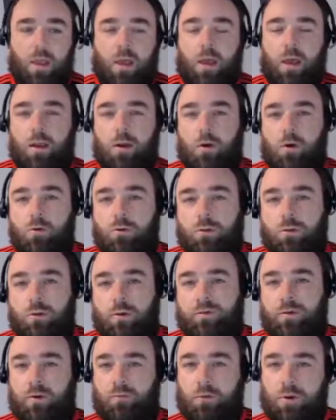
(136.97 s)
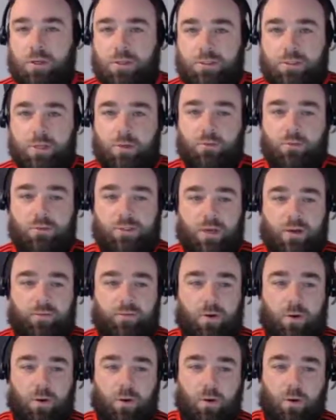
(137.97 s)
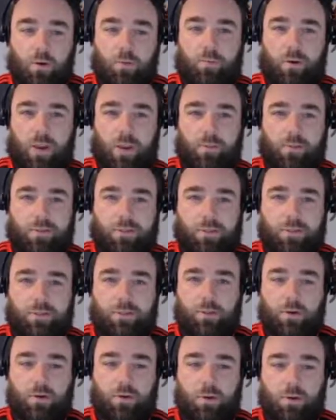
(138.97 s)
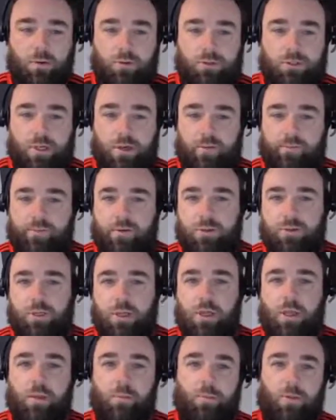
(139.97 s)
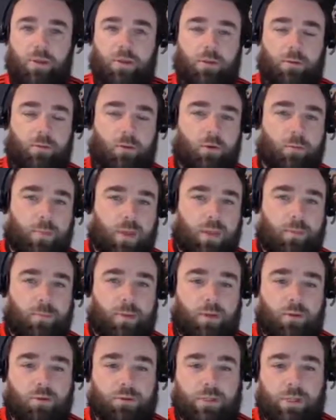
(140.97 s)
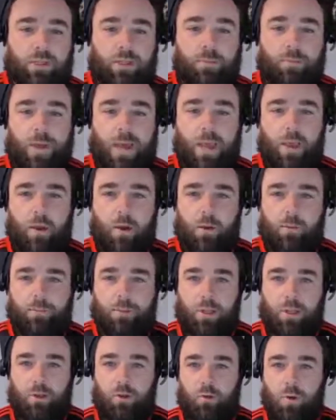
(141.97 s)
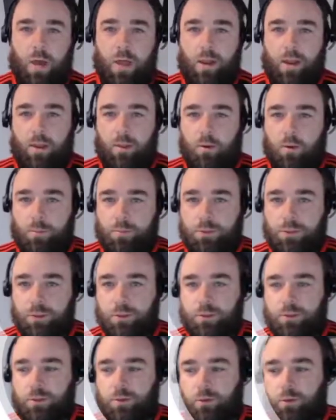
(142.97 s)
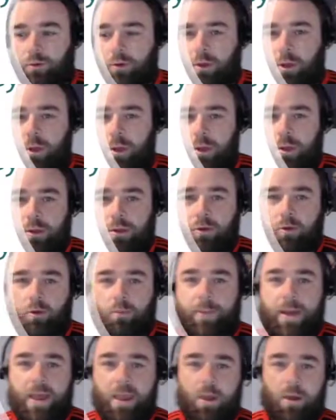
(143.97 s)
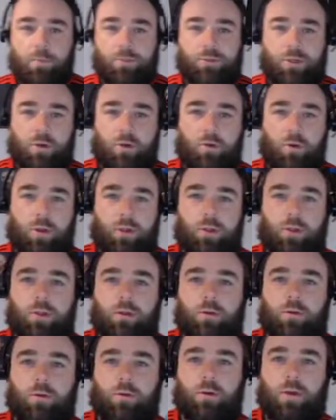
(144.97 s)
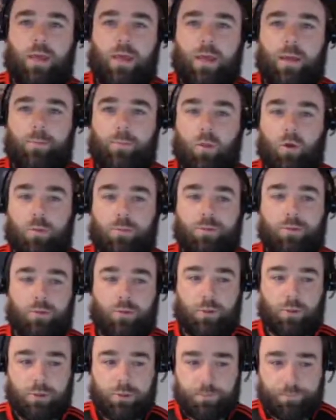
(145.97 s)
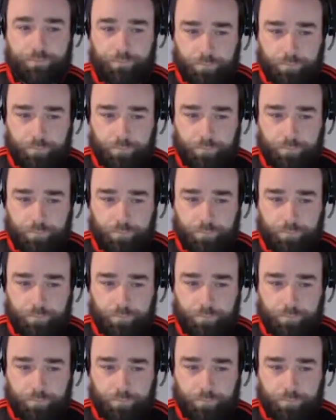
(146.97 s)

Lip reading: And also if you're running SQL Server on premises, on your own servers, but you might be using the backup to URL option. So your backups are going to blob storage.